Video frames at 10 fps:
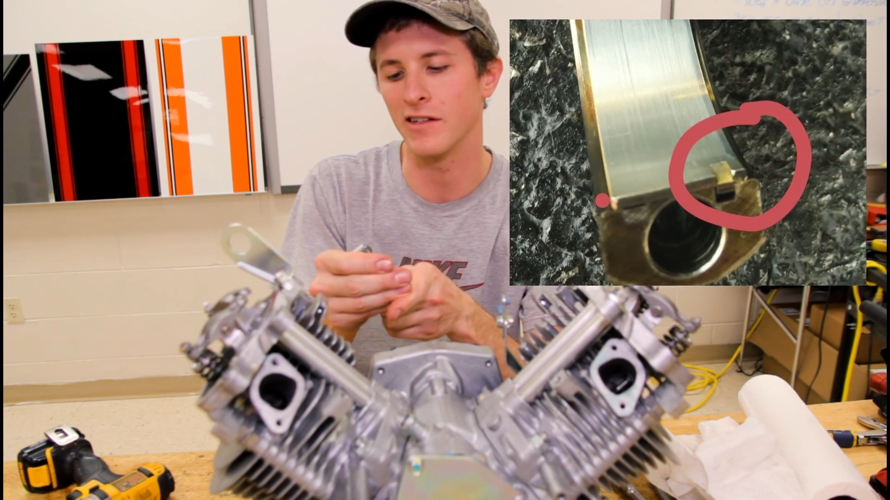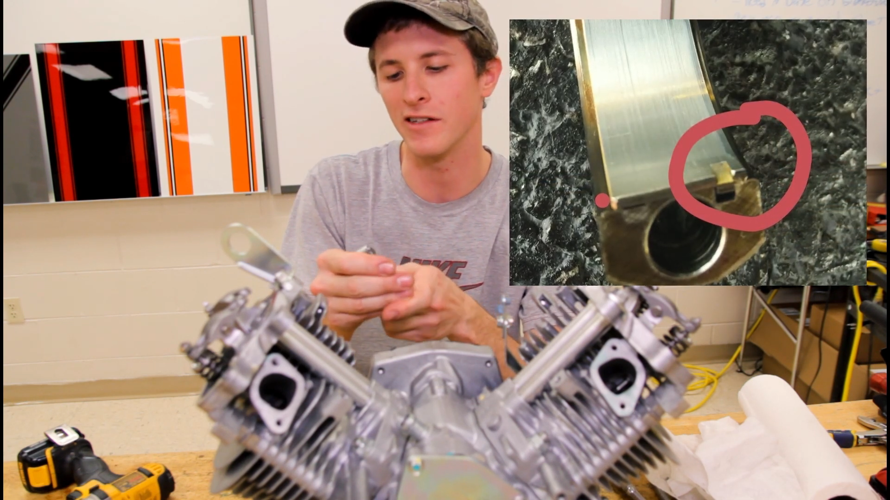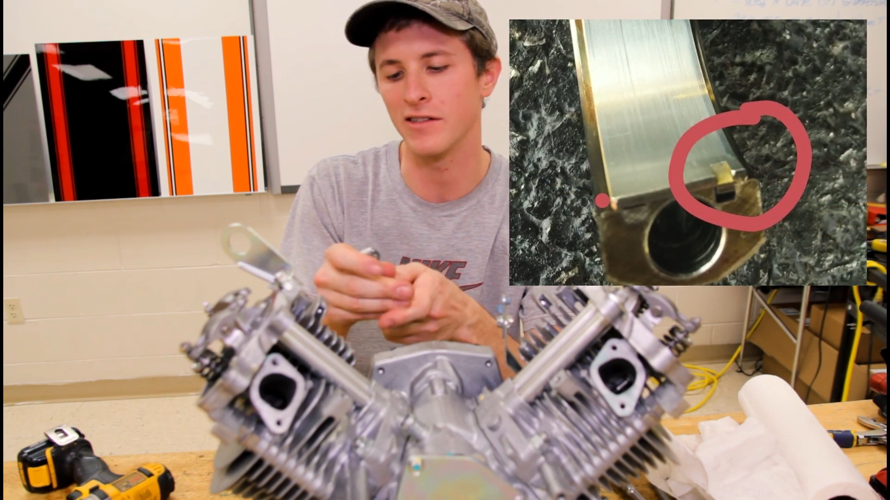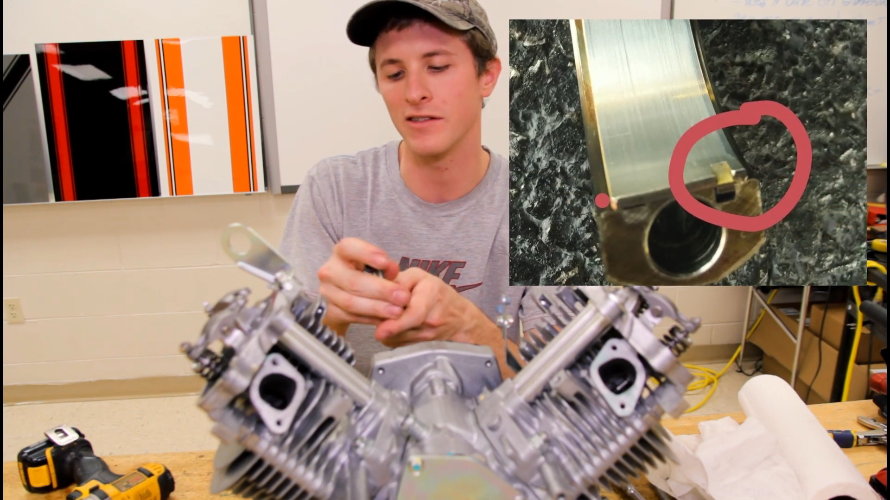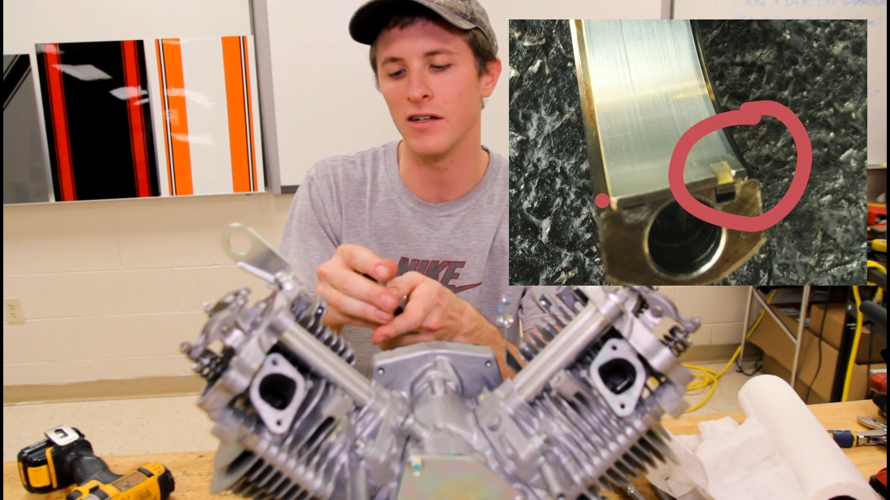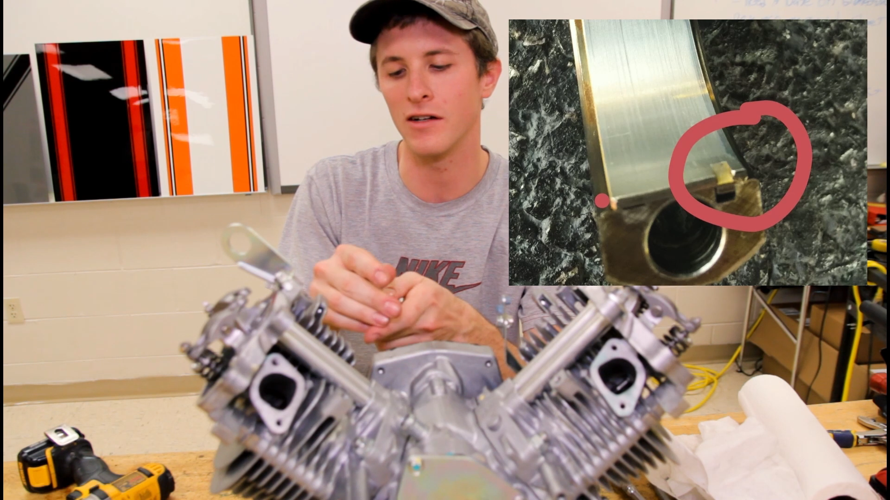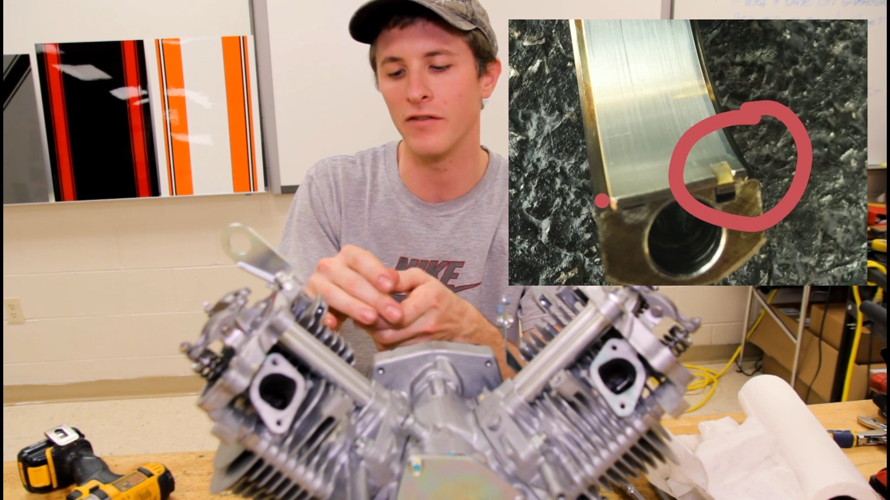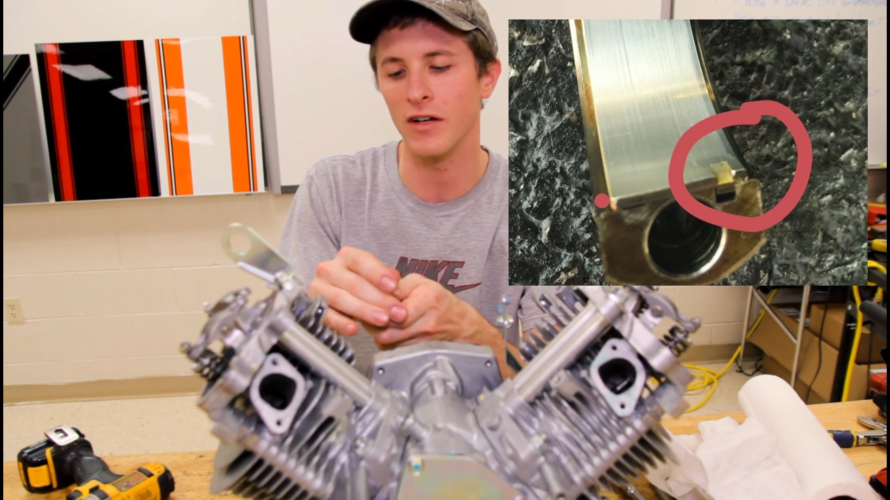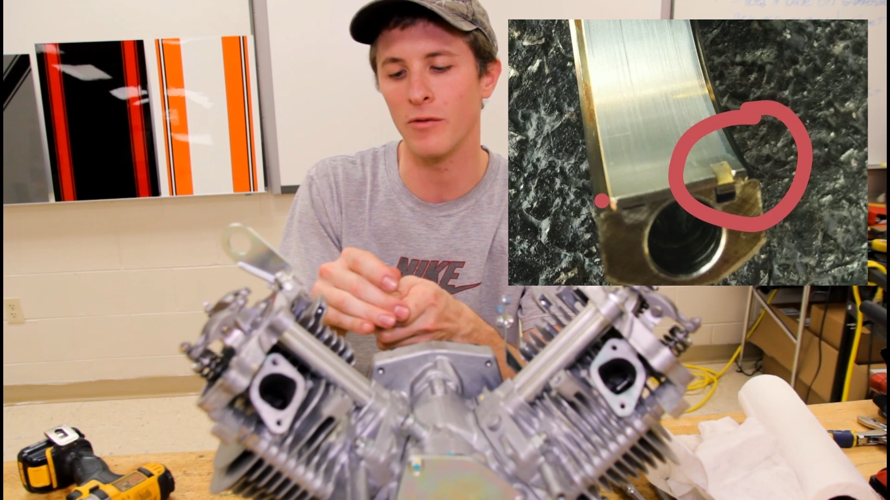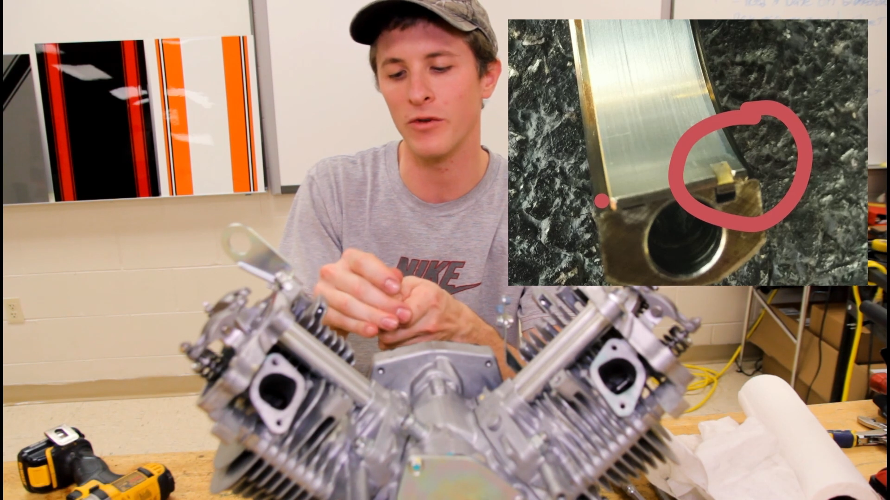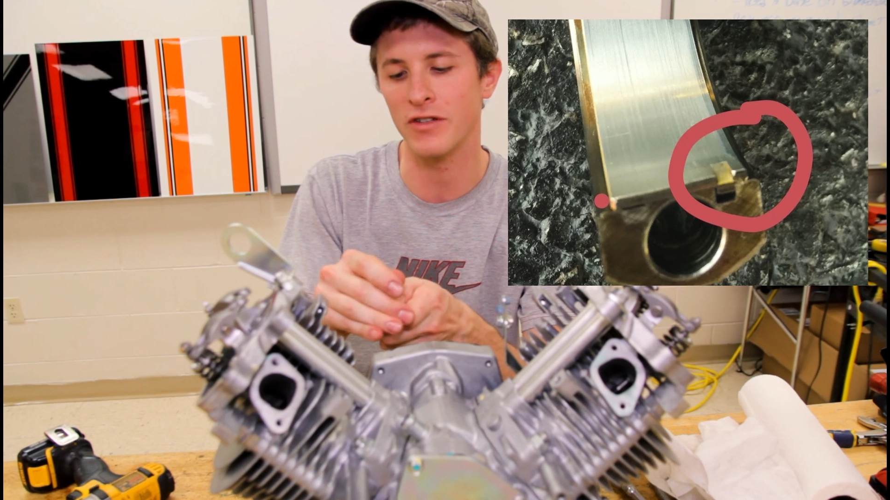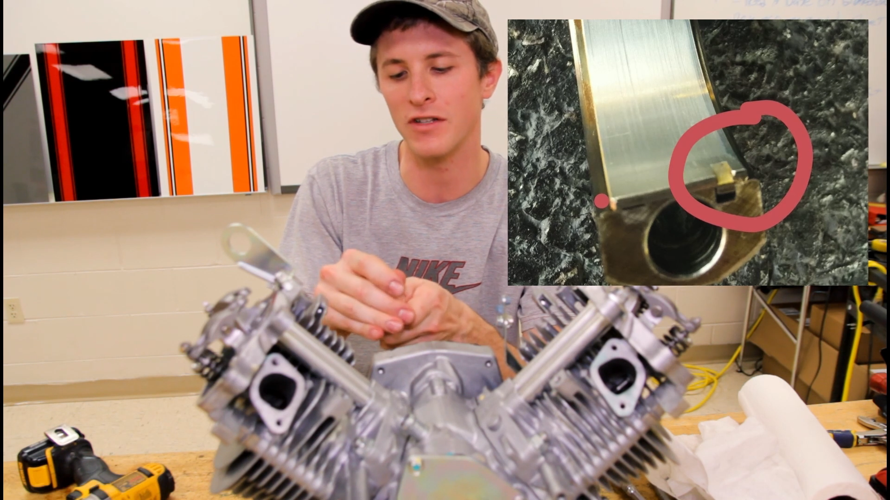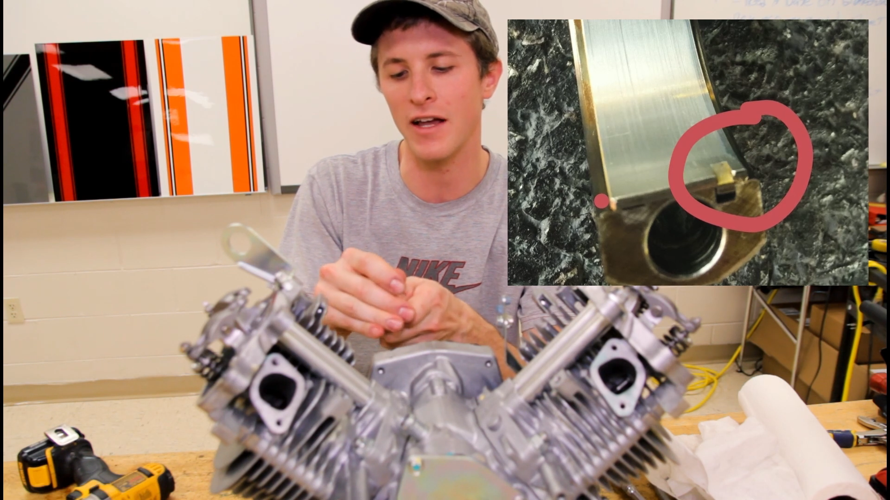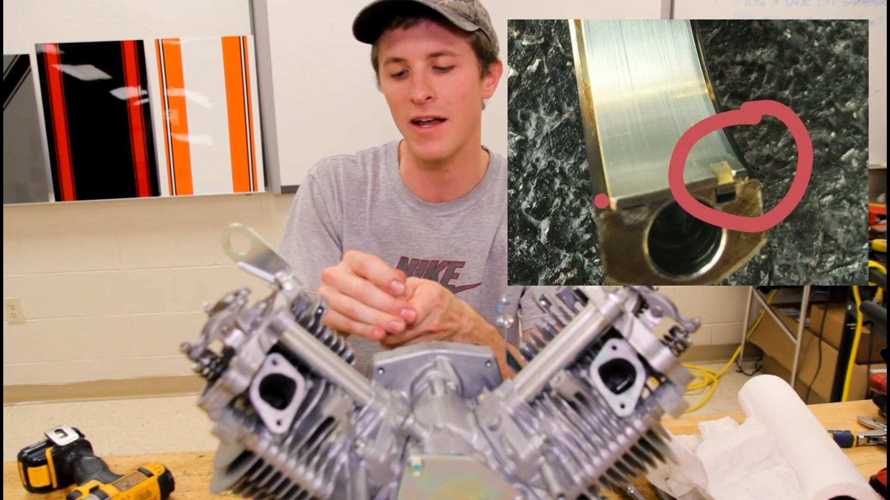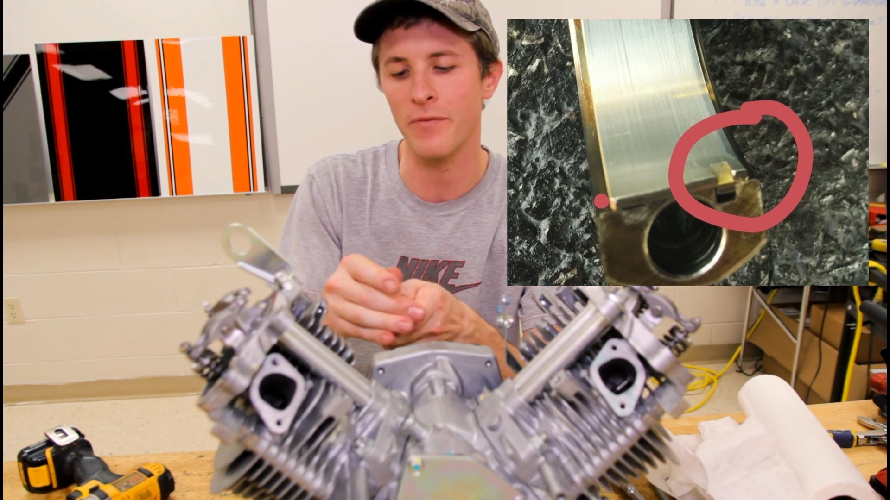is unavailable today.